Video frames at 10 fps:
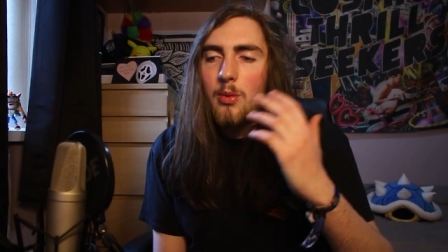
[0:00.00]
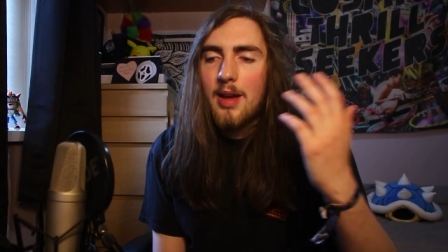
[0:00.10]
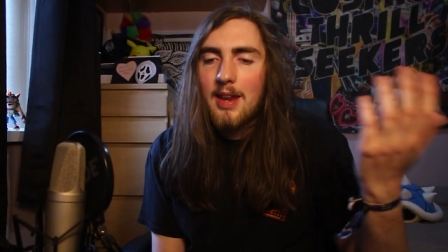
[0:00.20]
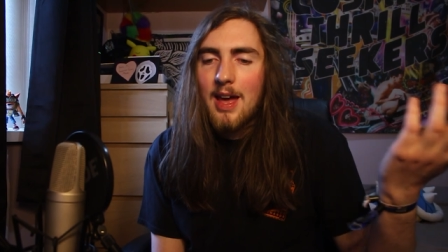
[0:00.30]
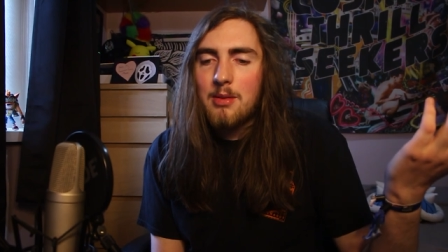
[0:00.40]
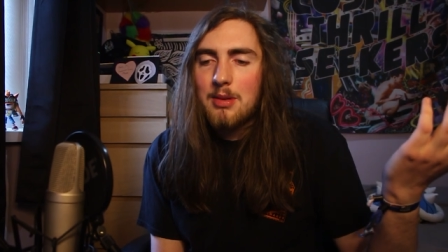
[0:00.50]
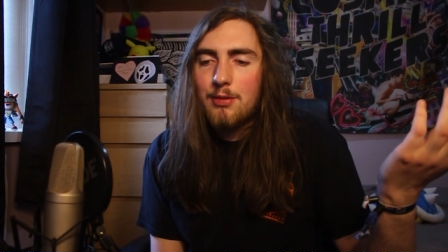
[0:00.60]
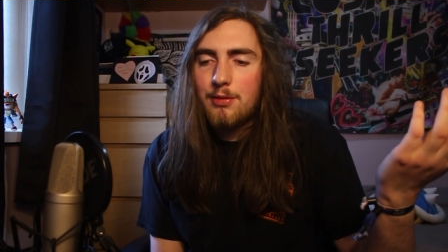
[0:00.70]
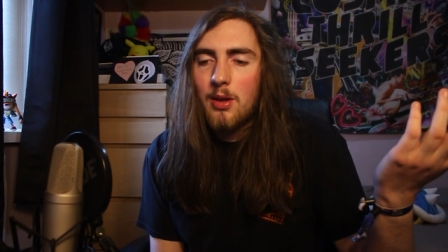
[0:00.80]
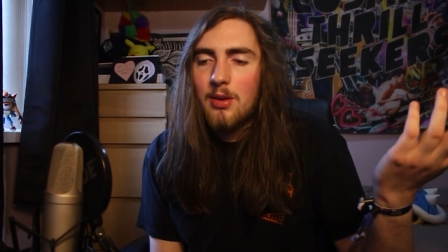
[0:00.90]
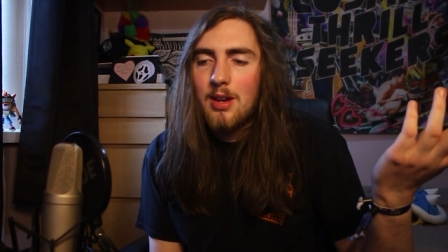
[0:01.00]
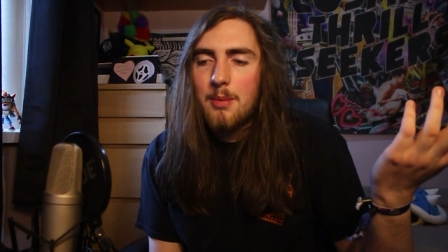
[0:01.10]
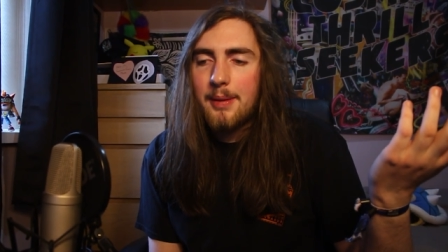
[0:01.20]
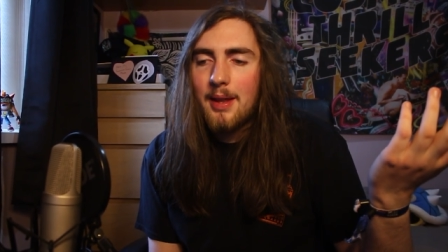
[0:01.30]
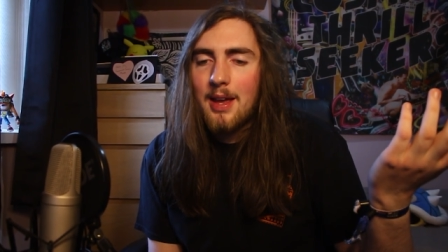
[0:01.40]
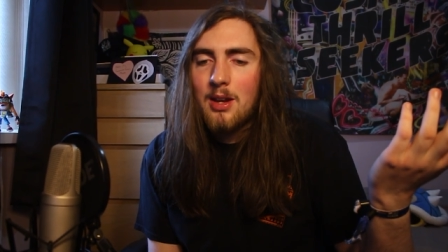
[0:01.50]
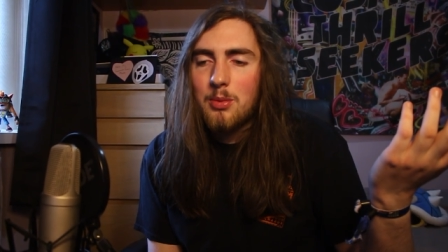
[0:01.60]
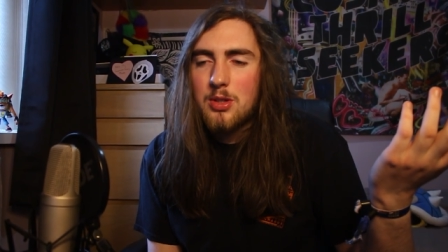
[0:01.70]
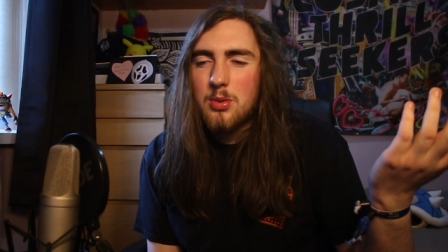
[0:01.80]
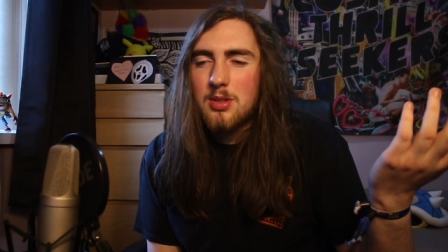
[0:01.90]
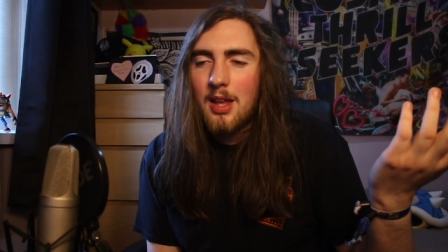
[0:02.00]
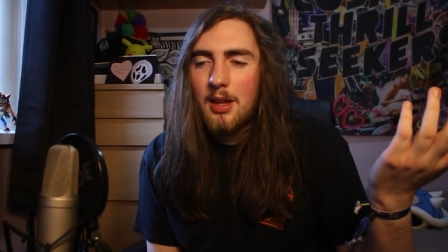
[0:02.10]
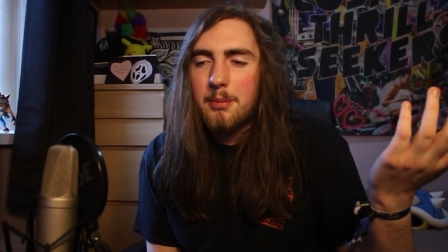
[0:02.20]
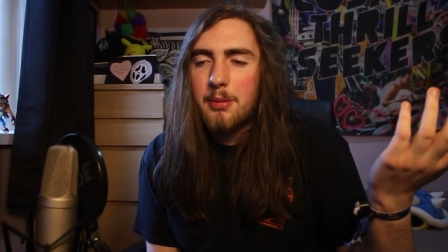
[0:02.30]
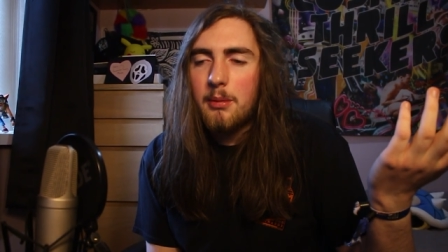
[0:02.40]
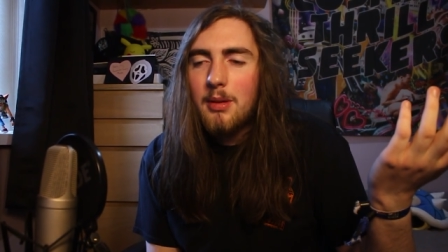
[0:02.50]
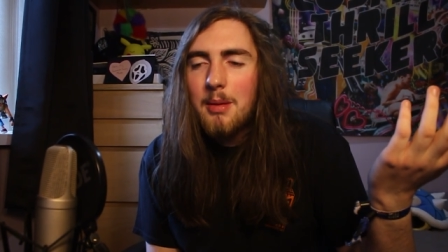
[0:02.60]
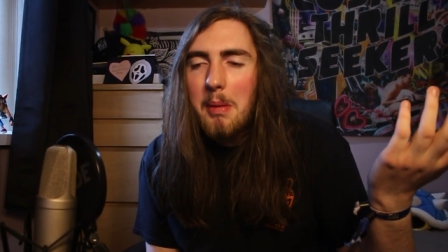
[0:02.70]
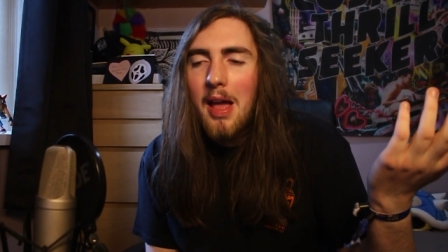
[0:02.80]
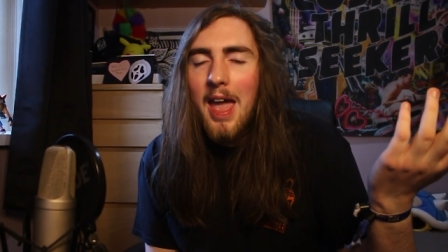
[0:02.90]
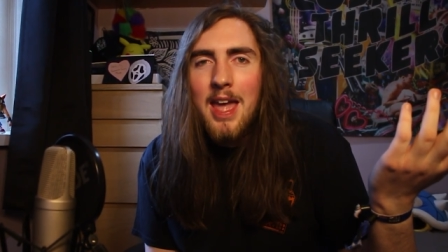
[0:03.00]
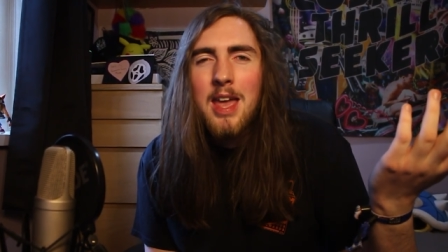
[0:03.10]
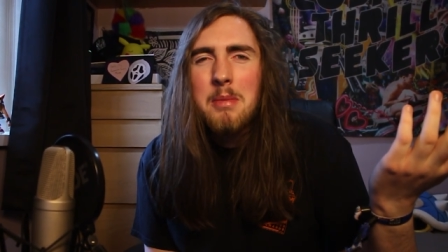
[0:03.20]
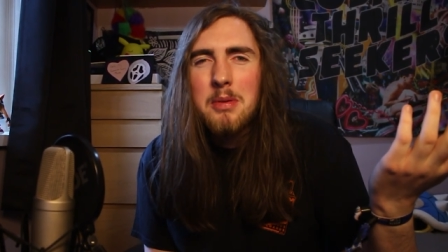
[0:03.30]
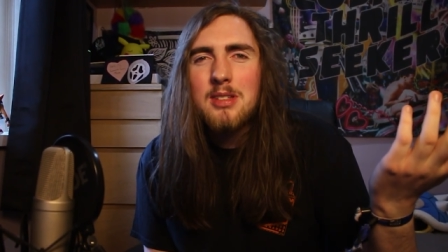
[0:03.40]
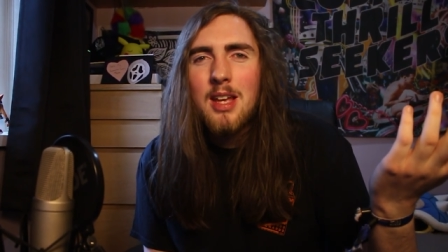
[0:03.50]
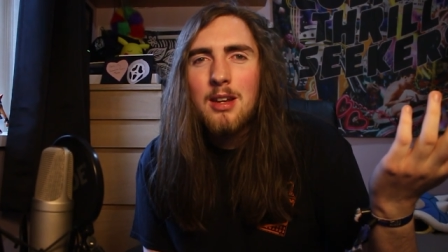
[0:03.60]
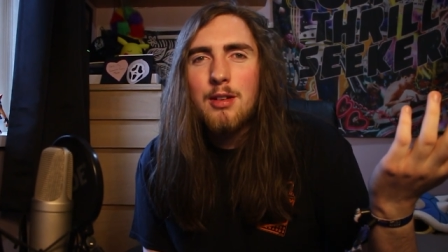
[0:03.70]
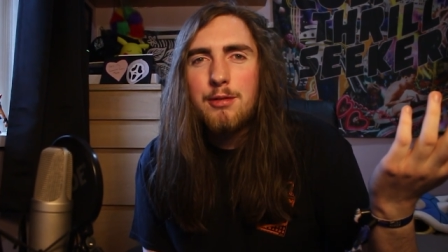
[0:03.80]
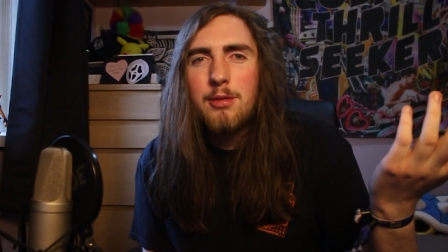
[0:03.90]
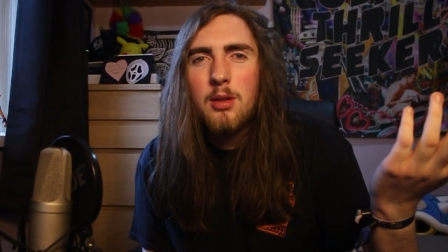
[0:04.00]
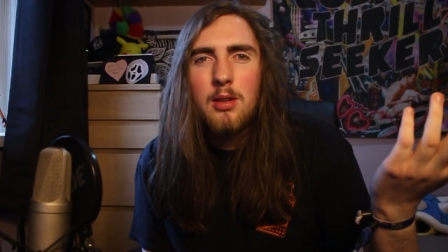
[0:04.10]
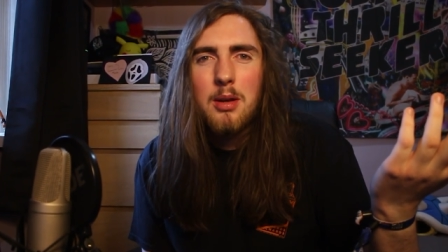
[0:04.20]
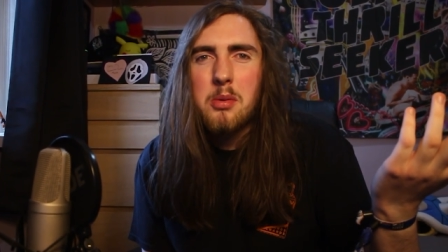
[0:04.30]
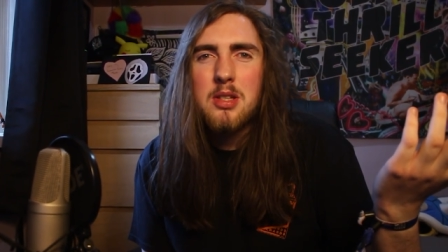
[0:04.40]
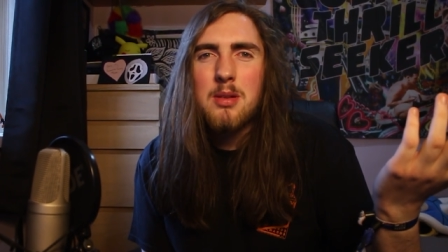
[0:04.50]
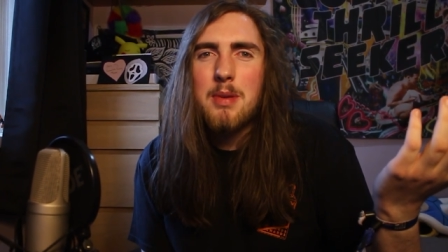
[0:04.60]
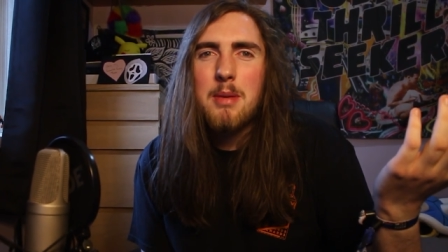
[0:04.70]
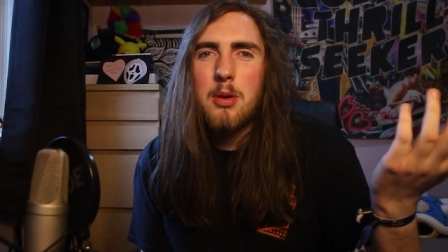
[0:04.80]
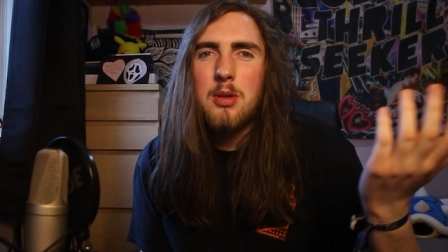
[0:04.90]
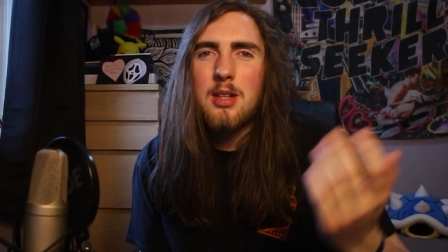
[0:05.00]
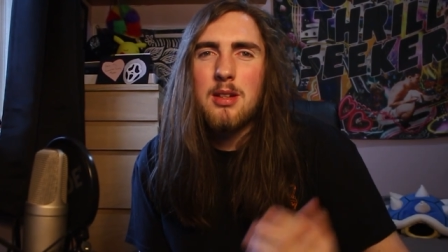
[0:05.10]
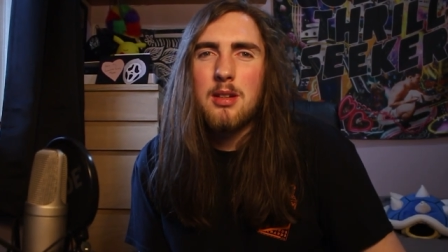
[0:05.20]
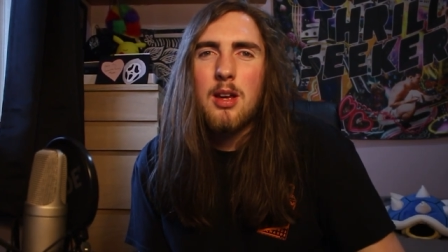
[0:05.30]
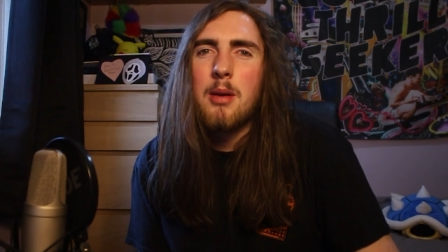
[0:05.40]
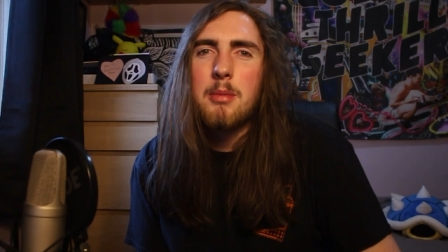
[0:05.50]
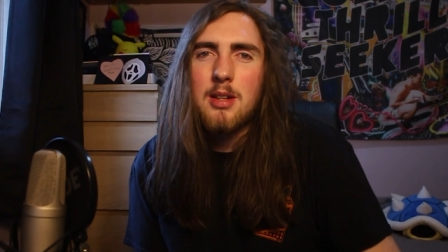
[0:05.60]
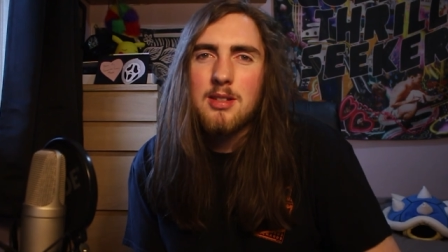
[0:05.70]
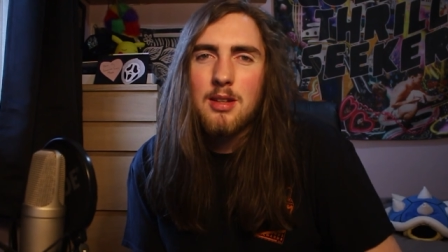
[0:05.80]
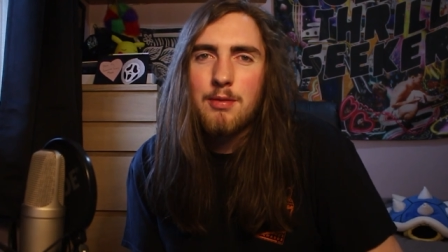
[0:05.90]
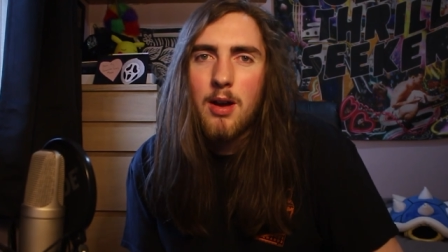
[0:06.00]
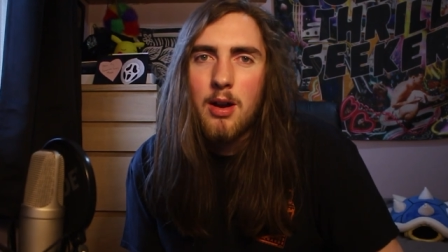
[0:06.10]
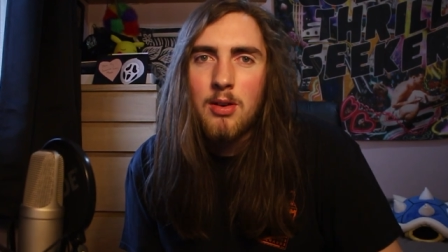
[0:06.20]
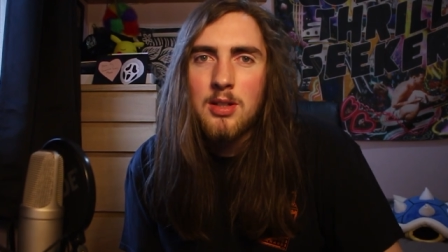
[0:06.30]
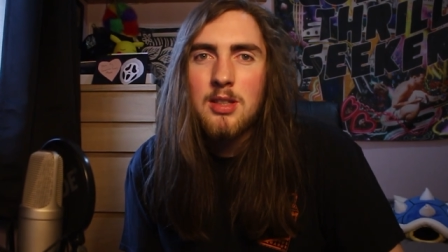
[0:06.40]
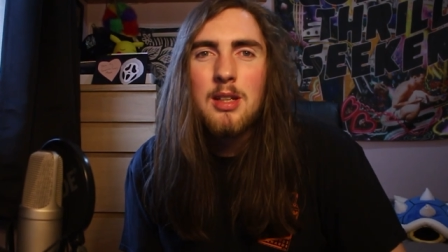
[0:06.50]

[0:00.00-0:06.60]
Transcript: way there, we'd flown in a plane, which was like probably about 80% full. There was some people who didn't come because of the virus.